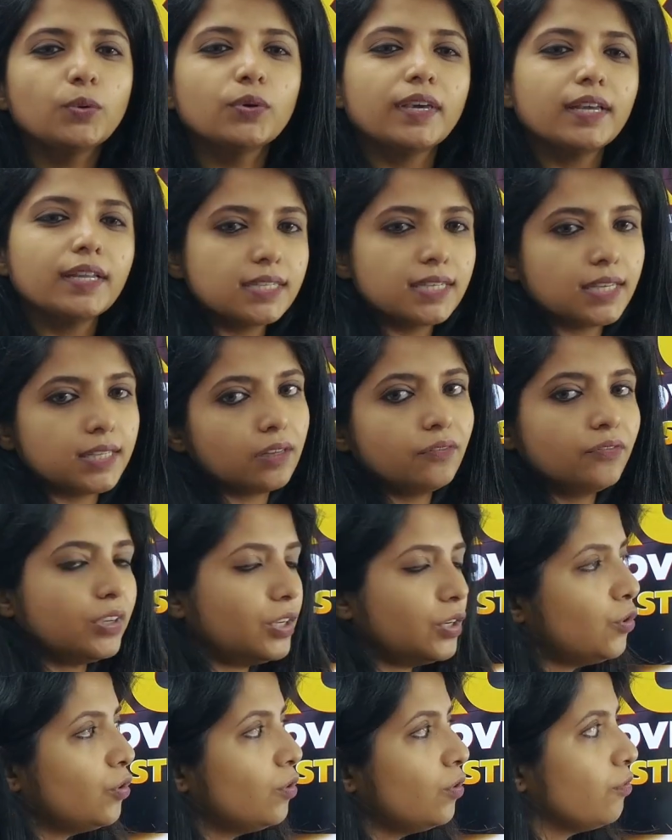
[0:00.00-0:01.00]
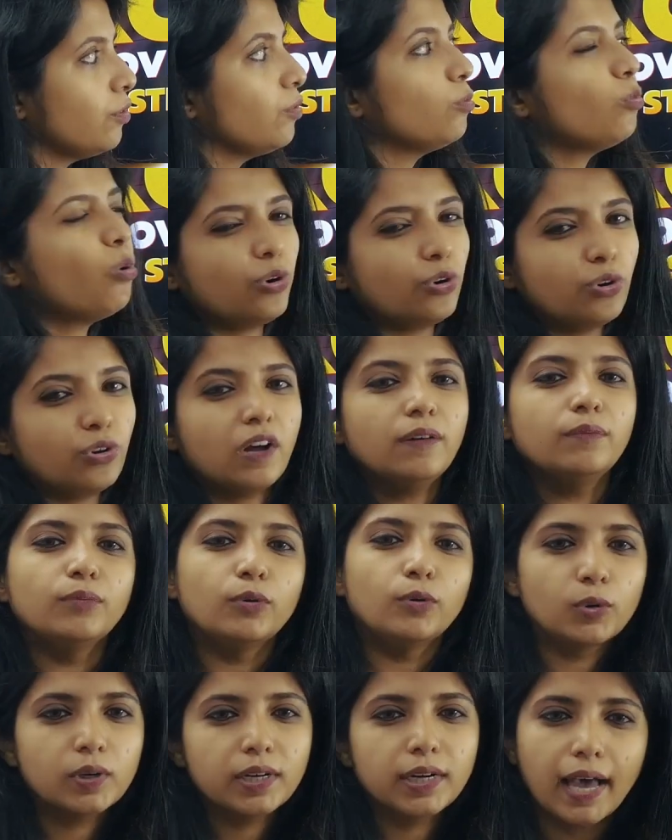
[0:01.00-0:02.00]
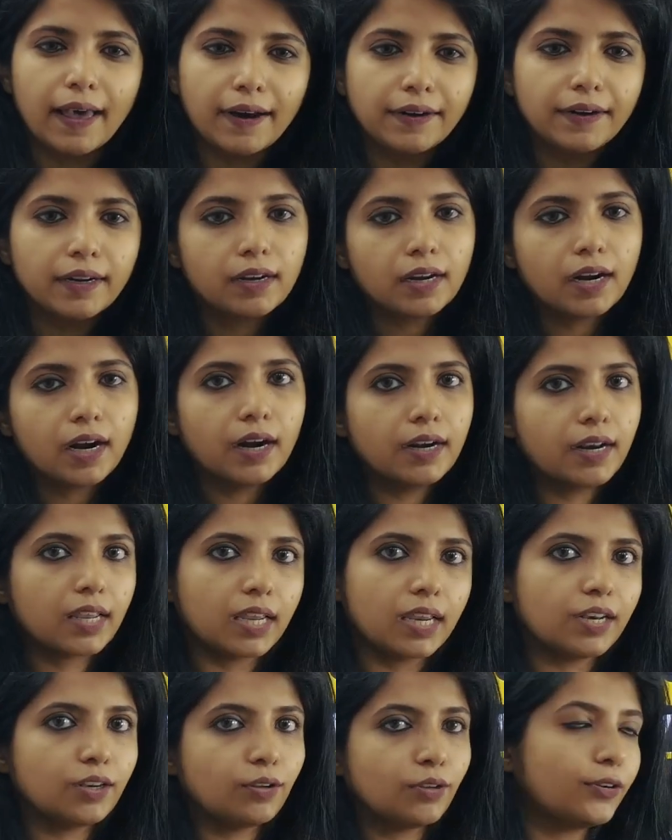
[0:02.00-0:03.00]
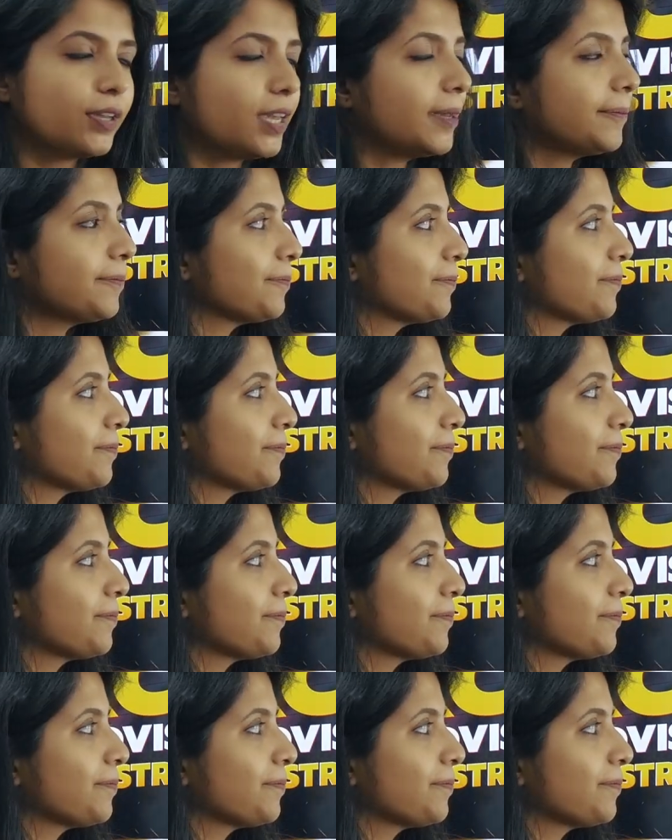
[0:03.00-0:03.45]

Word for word: you can see the video if you want to have more clarity regarding it. Okay.